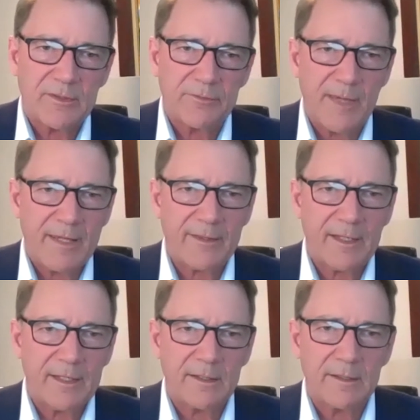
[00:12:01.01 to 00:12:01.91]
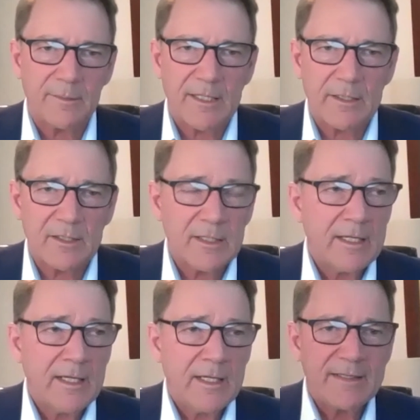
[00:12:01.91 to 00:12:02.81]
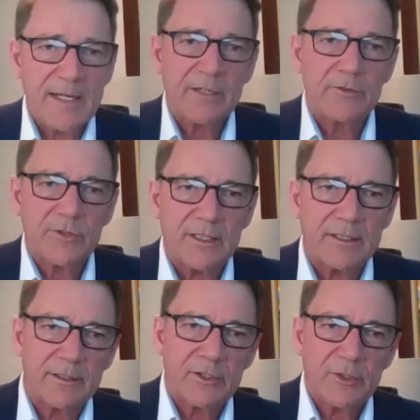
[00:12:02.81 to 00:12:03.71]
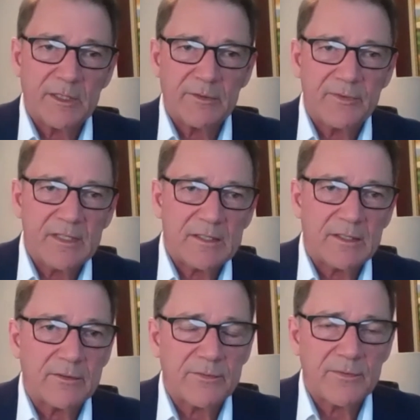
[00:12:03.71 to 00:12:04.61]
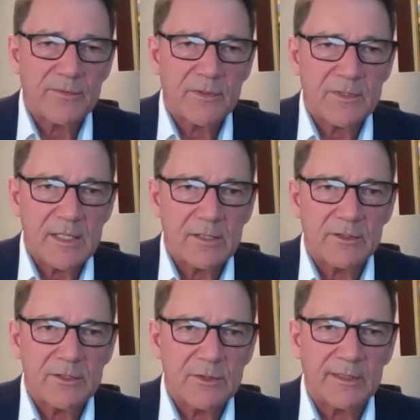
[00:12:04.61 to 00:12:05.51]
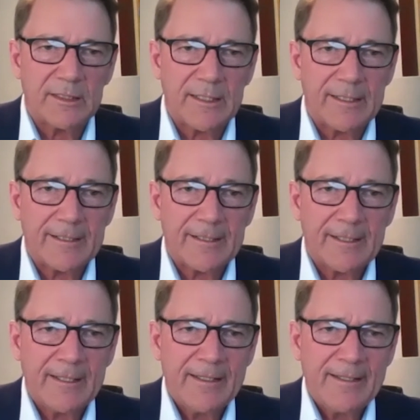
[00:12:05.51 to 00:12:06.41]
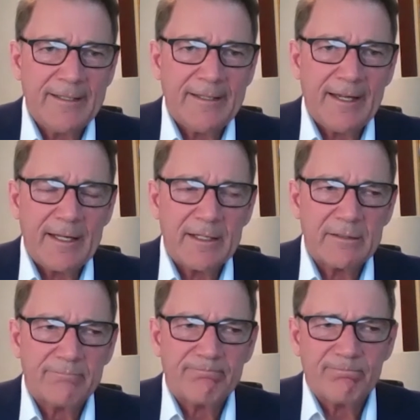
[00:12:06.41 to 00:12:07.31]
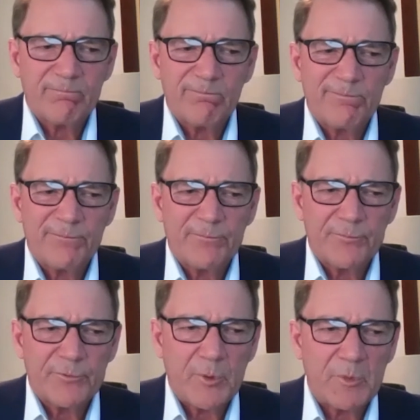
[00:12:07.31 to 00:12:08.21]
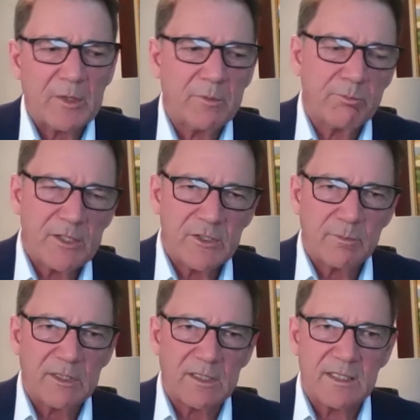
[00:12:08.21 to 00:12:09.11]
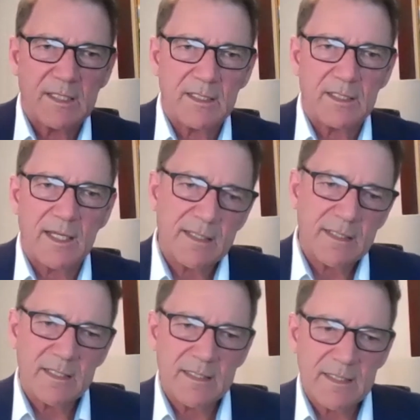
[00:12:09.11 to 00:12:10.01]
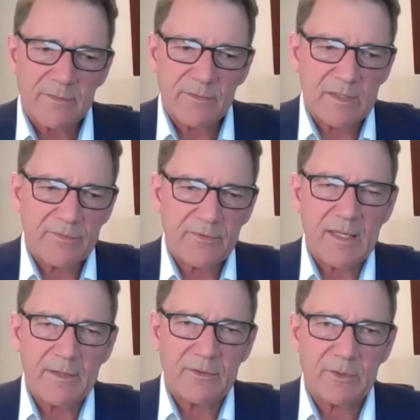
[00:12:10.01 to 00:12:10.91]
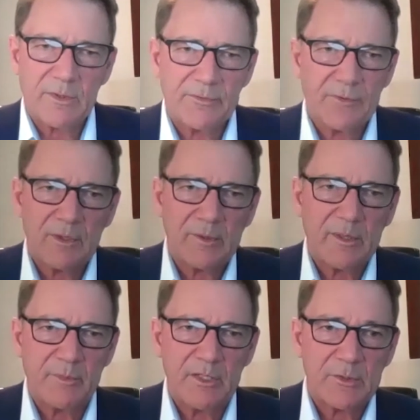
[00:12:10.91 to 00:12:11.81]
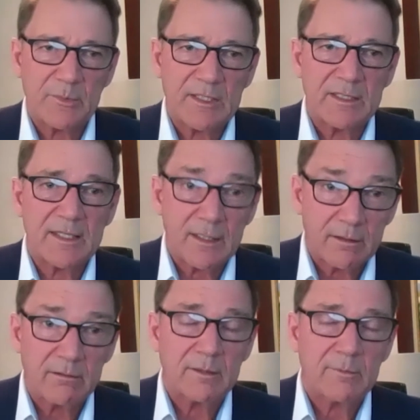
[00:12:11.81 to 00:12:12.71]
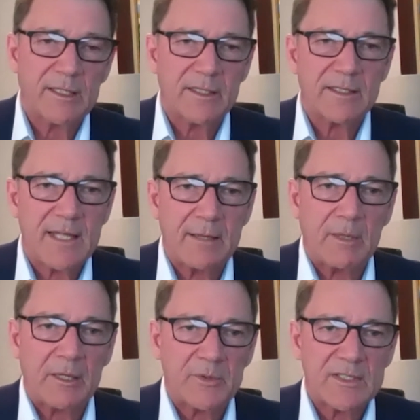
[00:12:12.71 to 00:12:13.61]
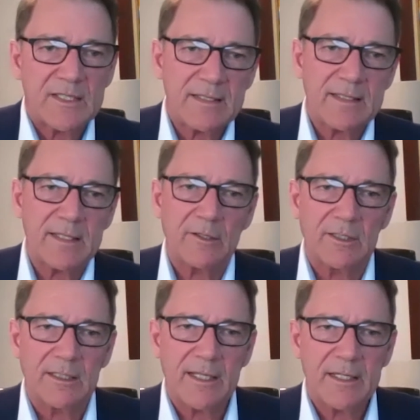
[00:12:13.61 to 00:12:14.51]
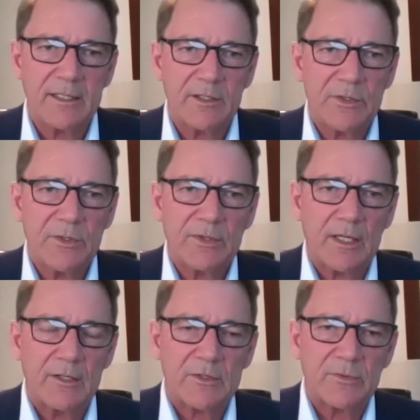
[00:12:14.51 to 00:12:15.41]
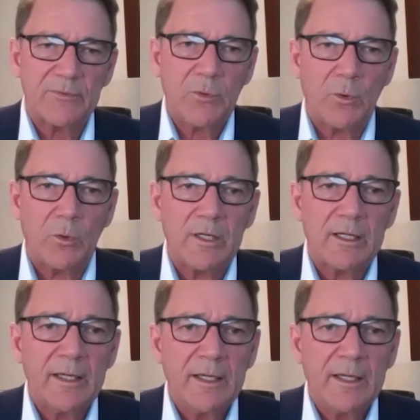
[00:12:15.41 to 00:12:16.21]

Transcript: methane and about 10 trillion cubic feet of CO2 in the lake. And from a measurement done in 1975 to a follow-up measurement done about the time I was testing on the lake in 2004,